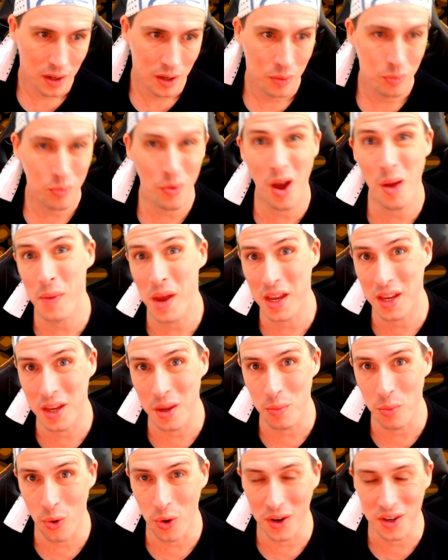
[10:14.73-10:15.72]
Might make it
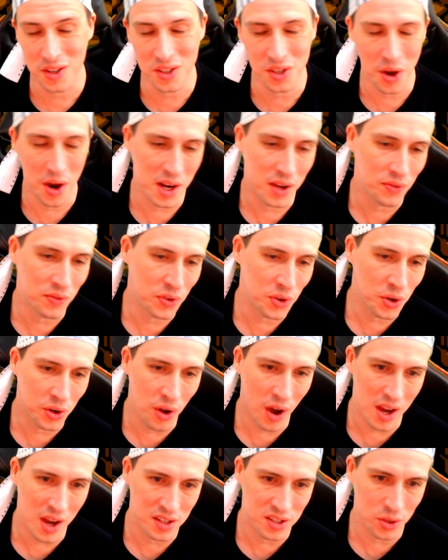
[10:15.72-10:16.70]
more exciting for you
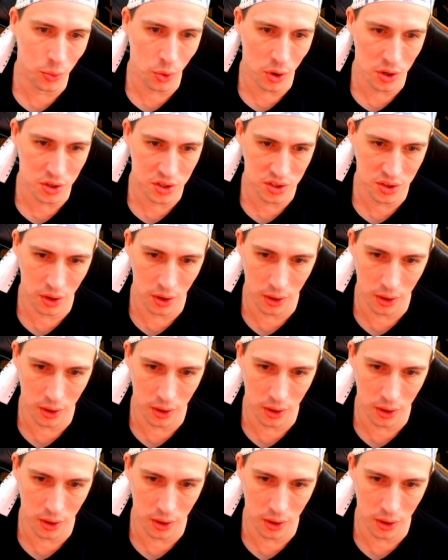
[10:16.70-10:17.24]
guys to watch though.